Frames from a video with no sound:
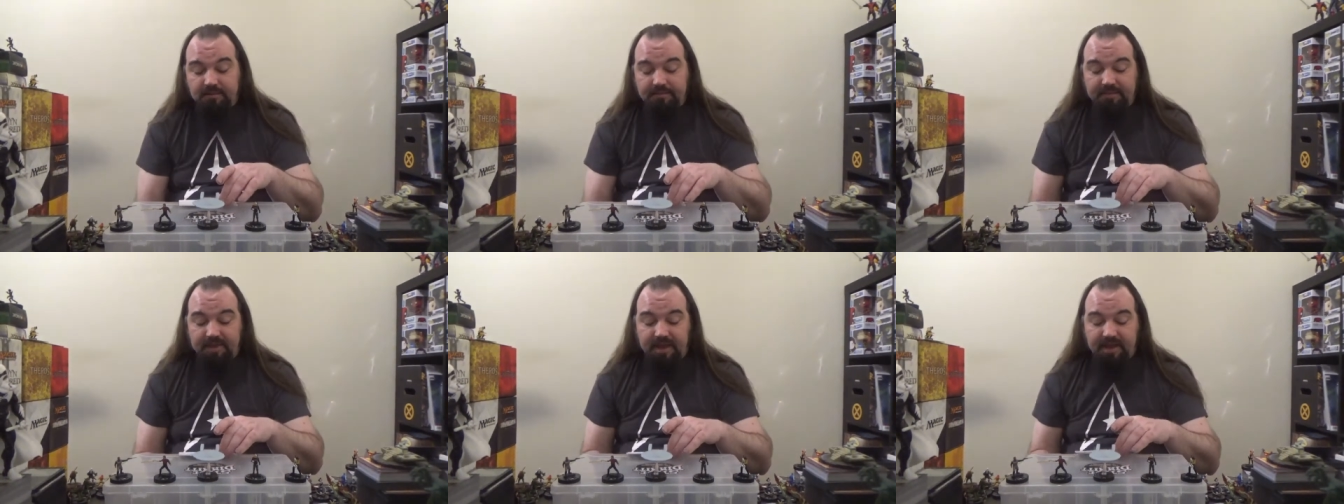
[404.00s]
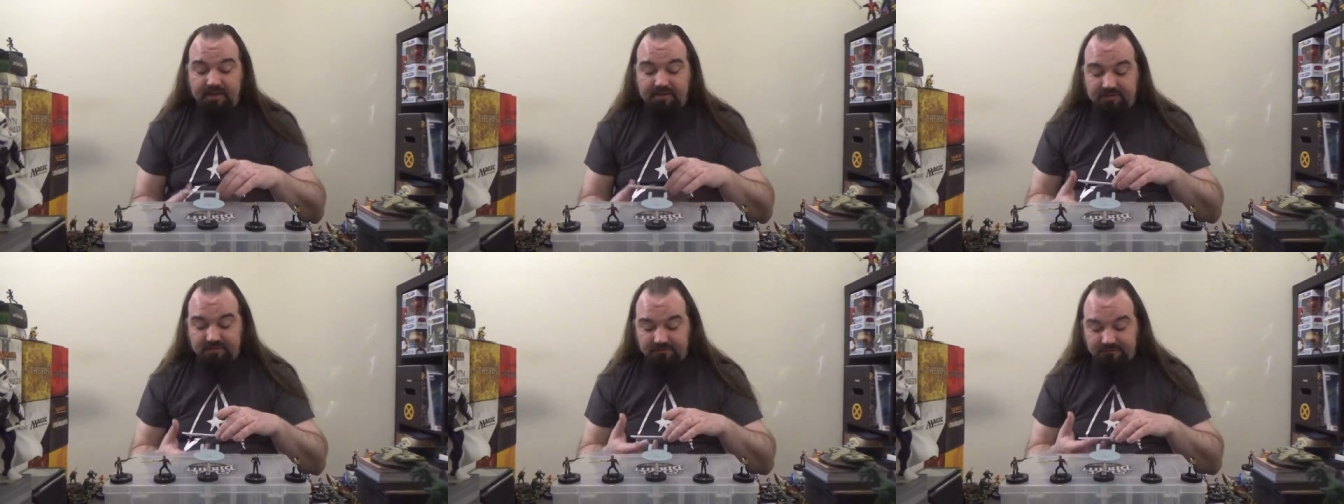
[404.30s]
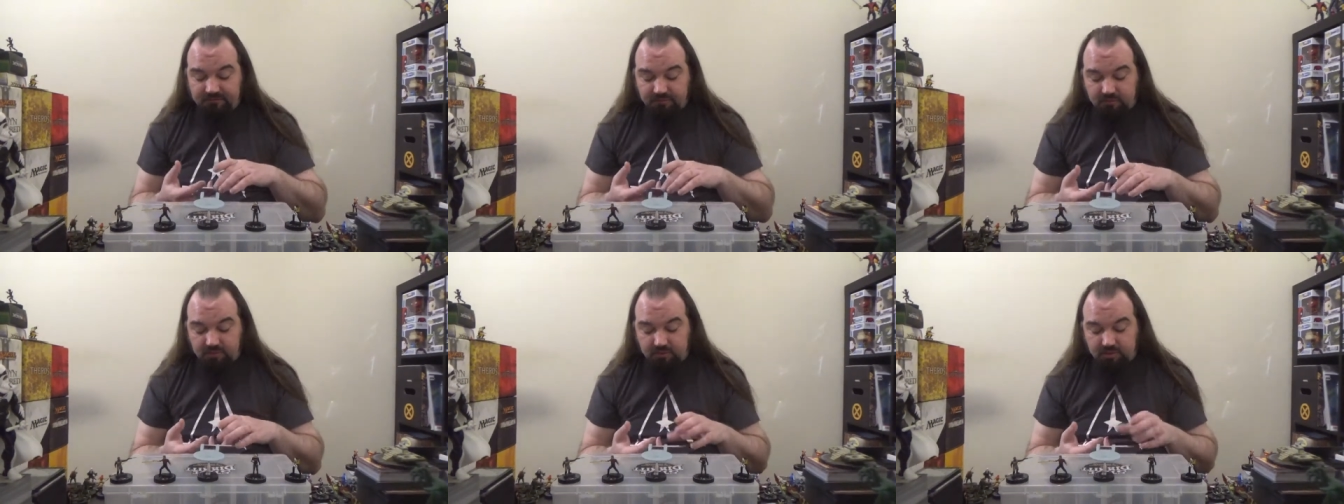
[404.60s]
As
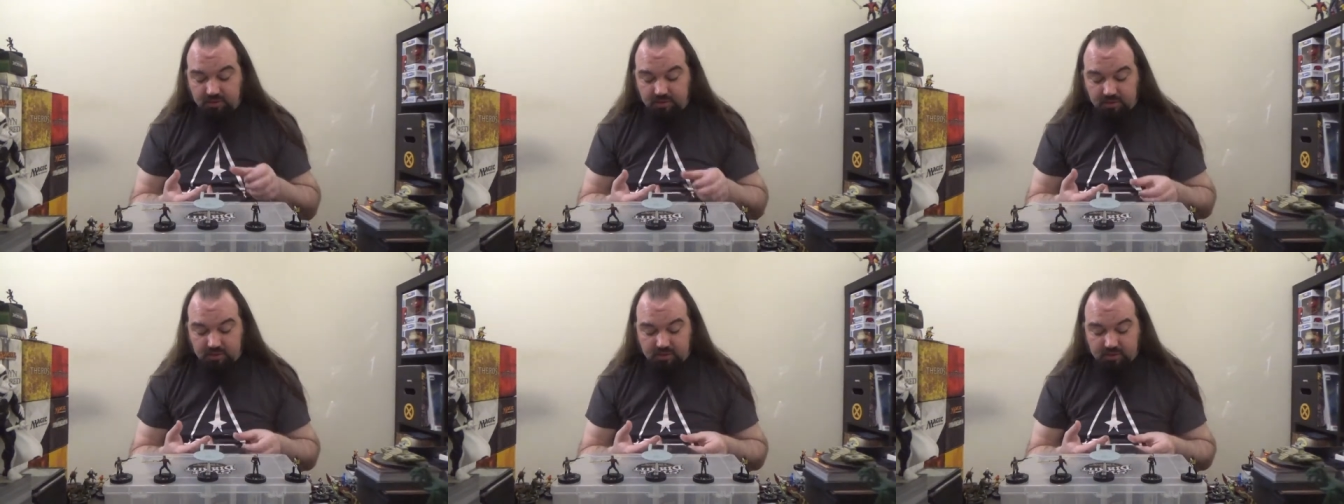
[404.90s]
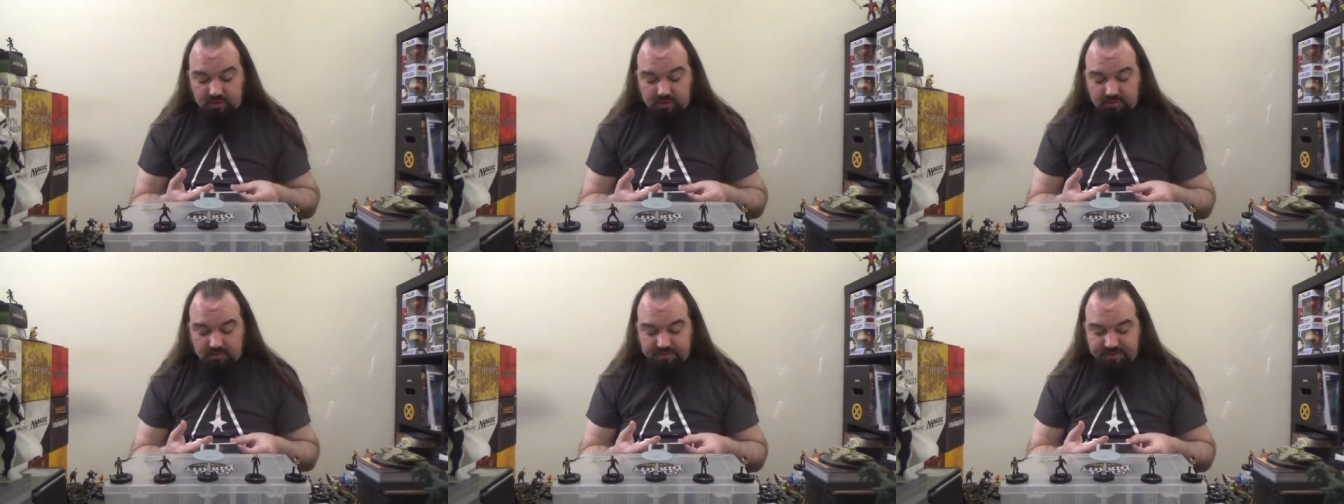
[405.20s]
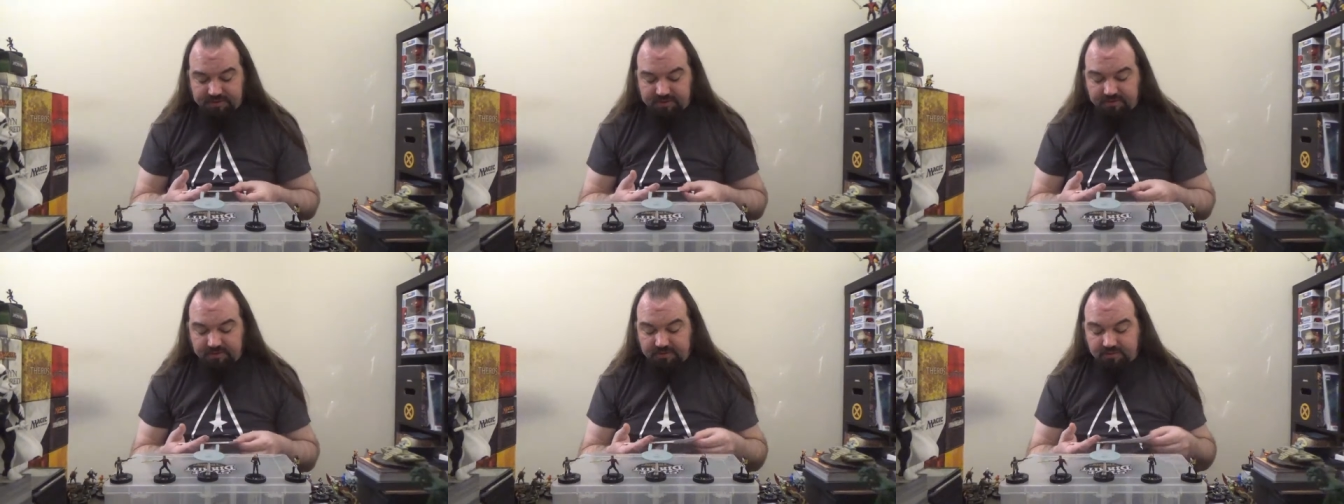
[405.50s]
for
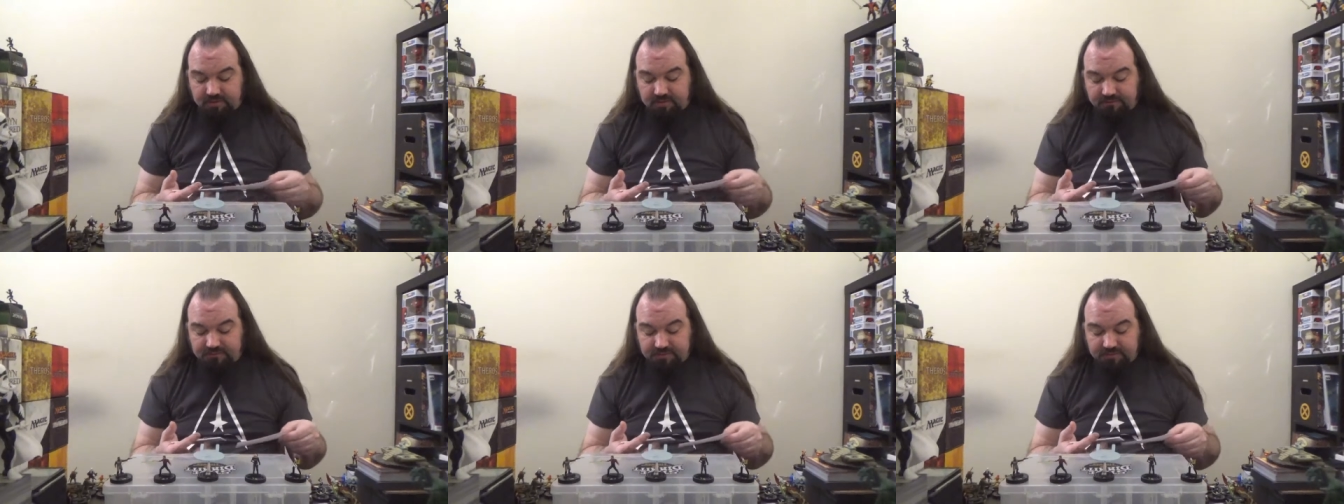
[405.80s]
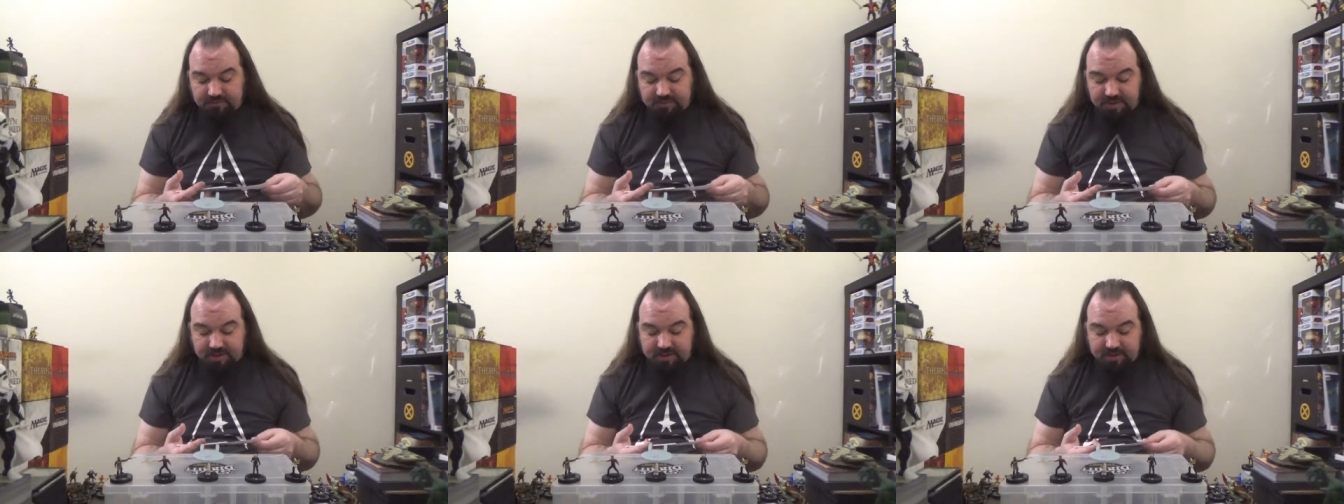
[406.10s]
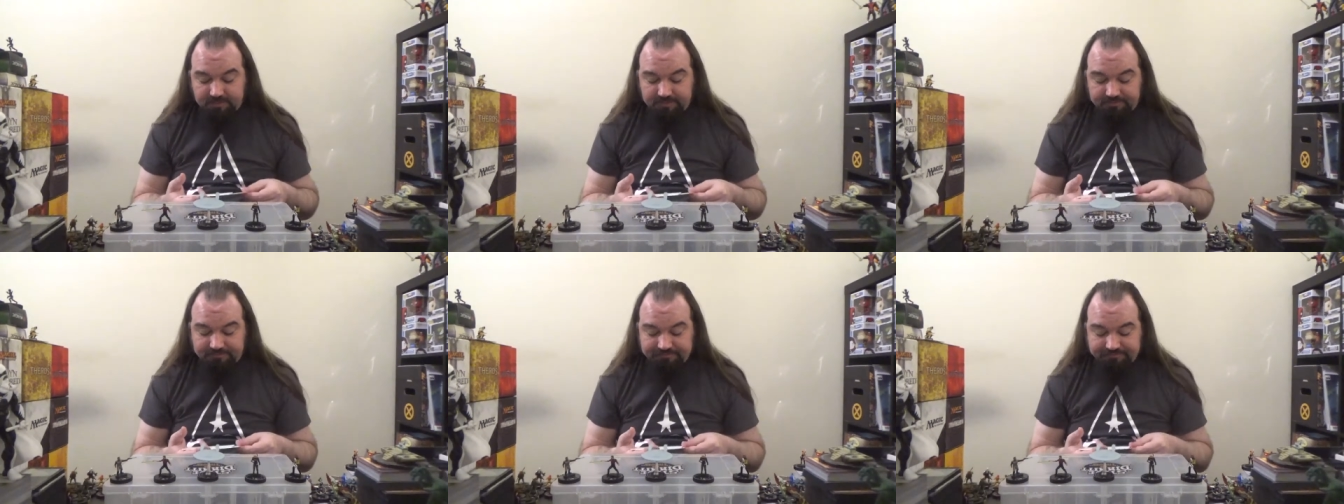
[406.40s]
Resistance is
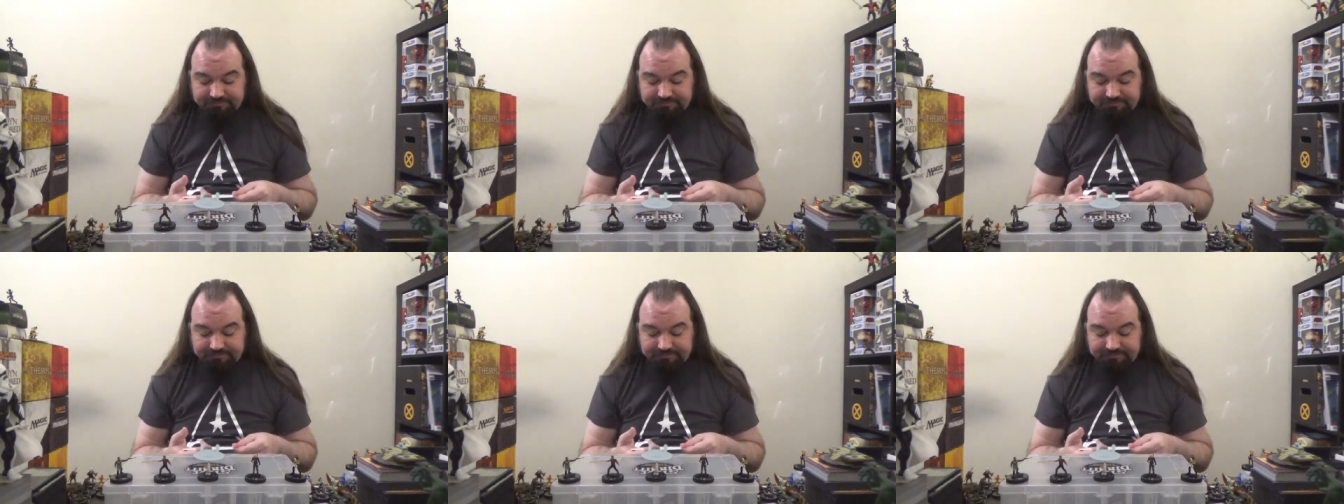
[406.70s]
Futile,